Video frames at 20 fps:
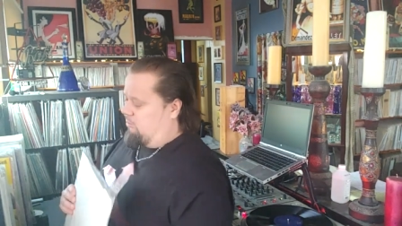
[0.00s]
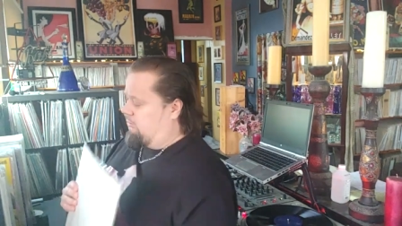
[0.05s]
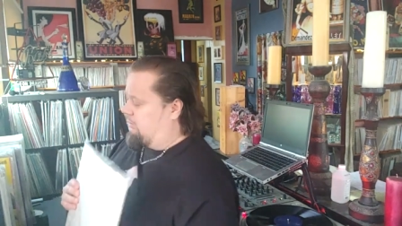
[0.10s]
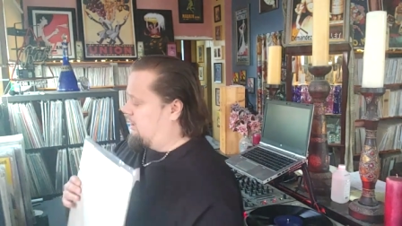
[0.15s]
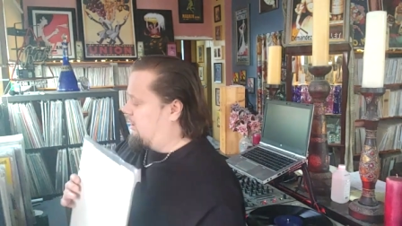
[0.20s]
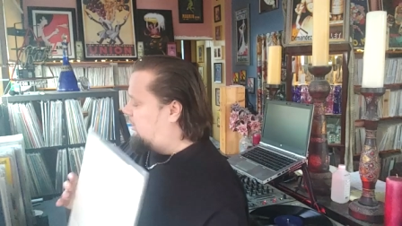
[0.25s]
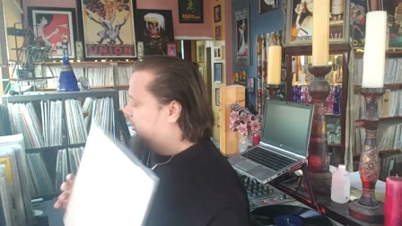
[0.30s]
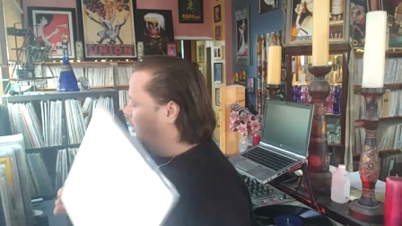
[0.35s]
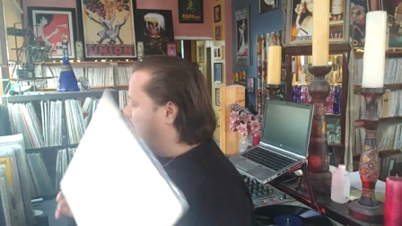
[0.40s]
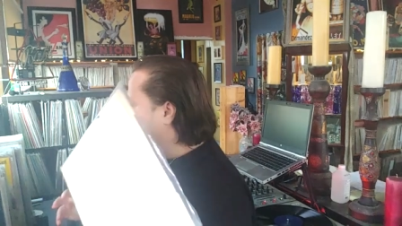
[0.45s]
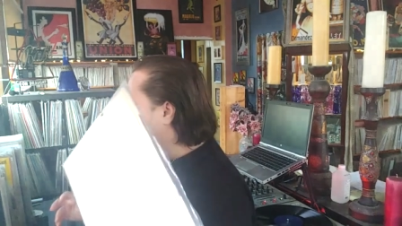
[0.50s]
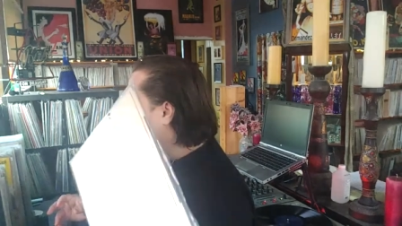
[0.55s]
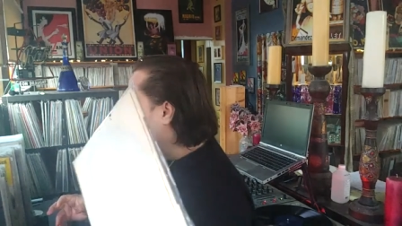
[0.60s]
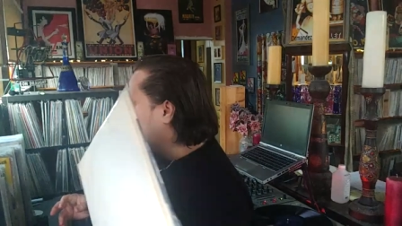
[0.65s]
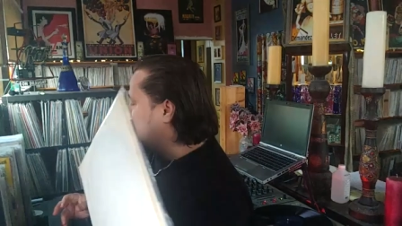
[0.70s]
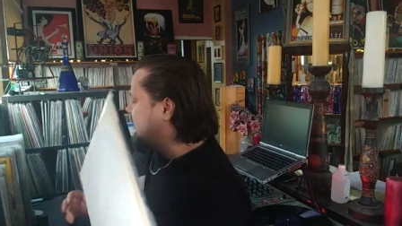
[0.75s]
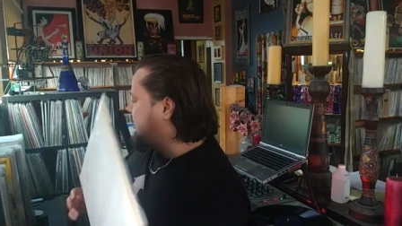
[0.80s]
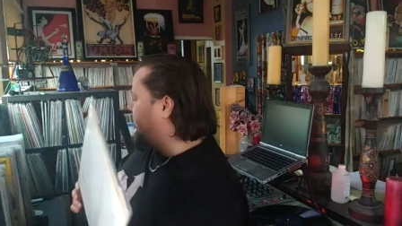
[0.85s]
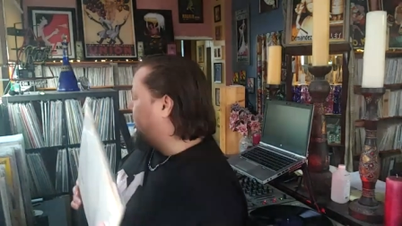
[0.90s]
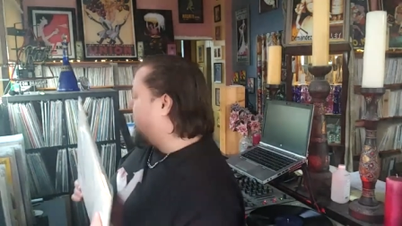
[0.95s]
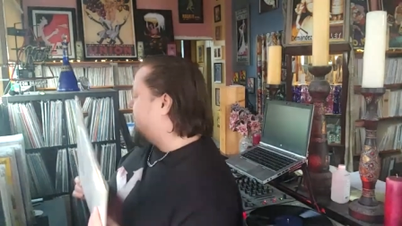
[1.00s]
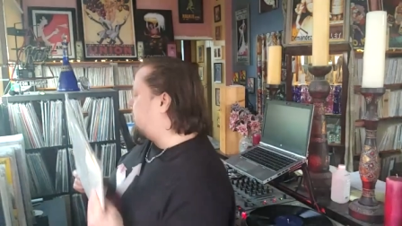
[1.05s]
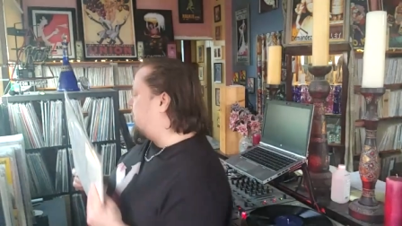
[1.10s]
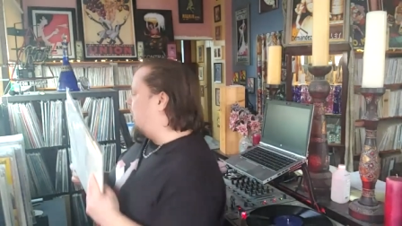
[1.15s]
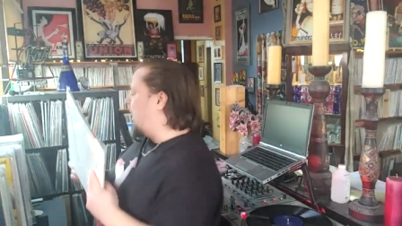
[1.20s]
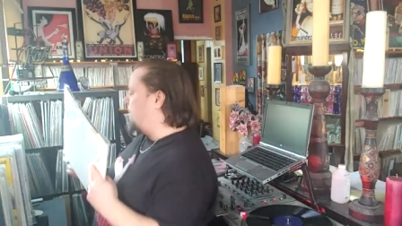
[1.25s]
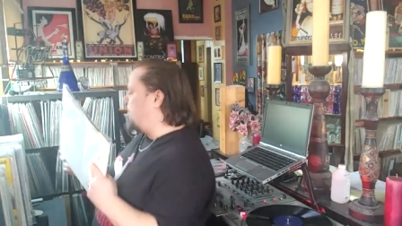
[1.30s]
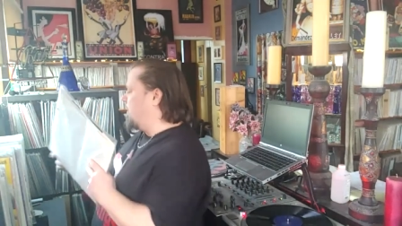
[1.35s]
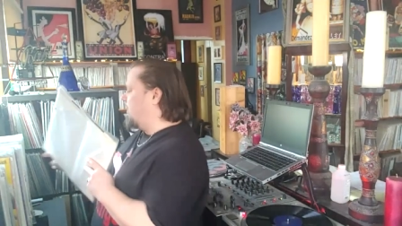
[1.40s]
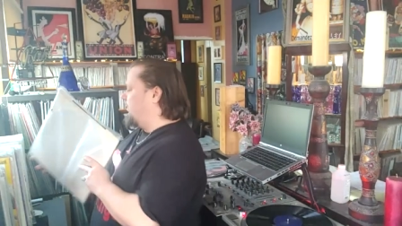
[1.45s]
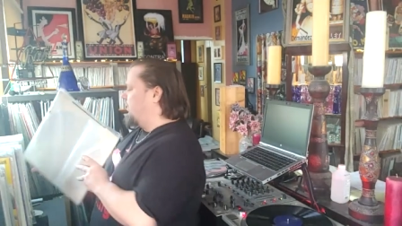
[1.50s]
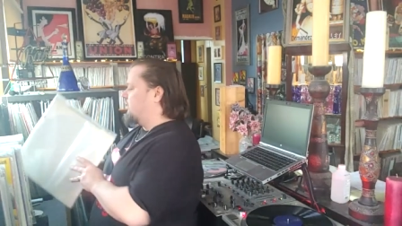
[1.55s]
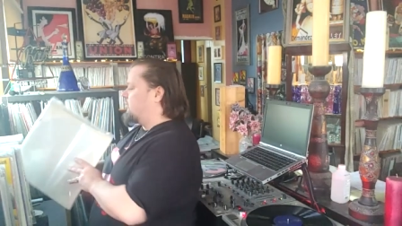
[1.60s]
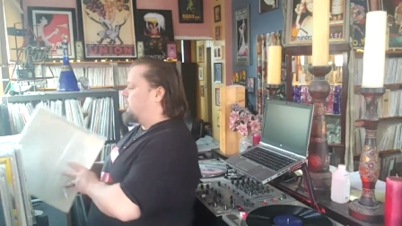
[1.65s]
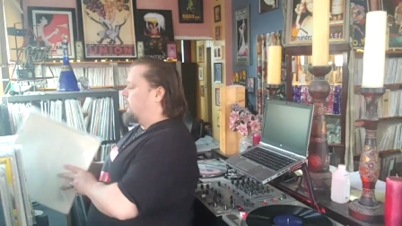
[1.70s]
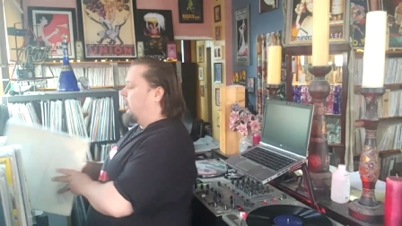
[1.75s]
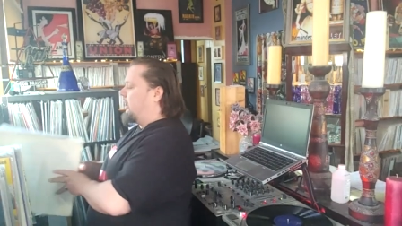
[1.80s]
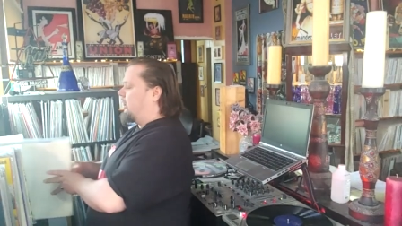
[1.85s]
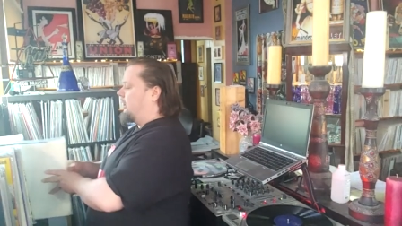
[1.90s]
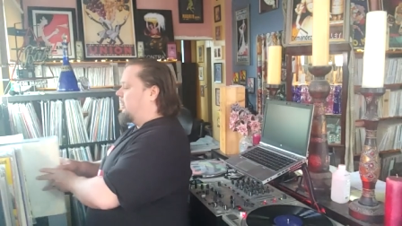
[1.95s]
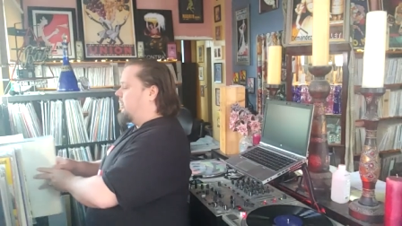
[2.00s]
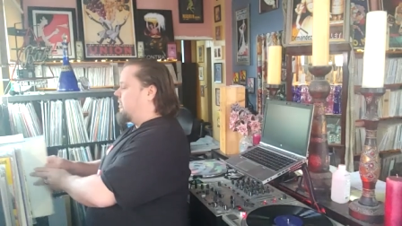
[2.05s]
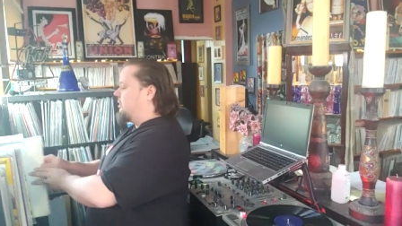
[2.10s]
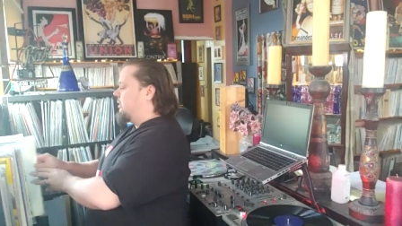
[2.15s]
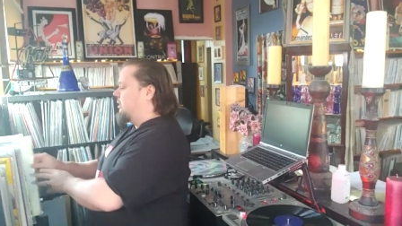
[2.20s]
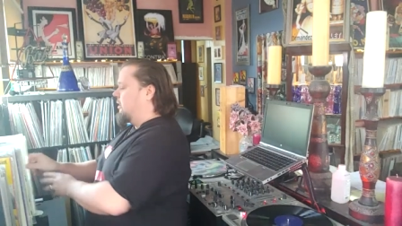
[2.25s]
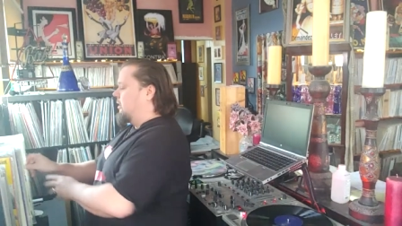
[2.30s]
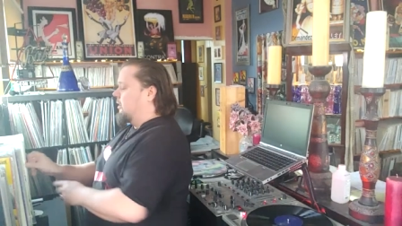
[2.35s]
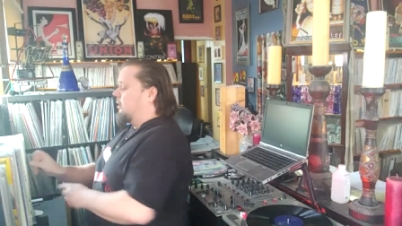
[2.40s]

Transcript: can get an old prestige copy of his records